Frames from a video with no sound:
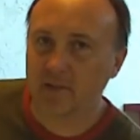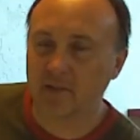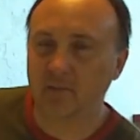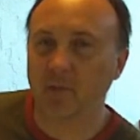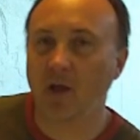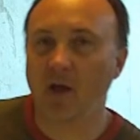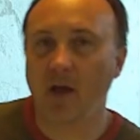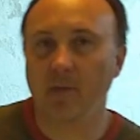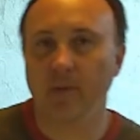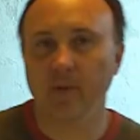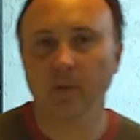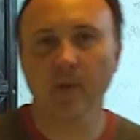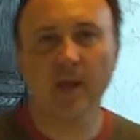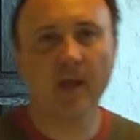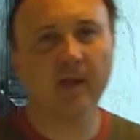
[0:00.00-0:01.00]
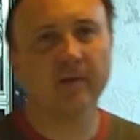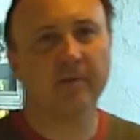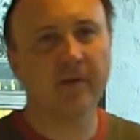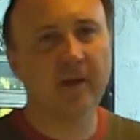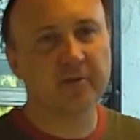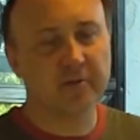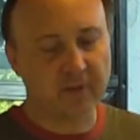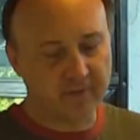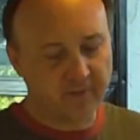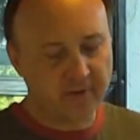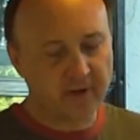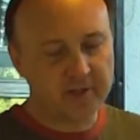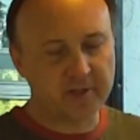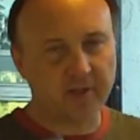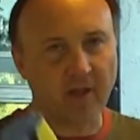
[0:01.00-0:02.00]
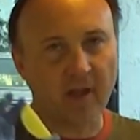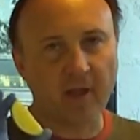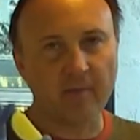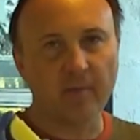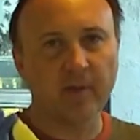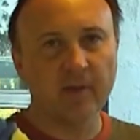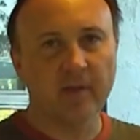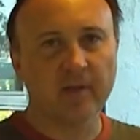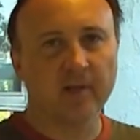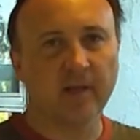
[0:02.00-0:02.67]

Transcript: some lime, and we have actually fresh lime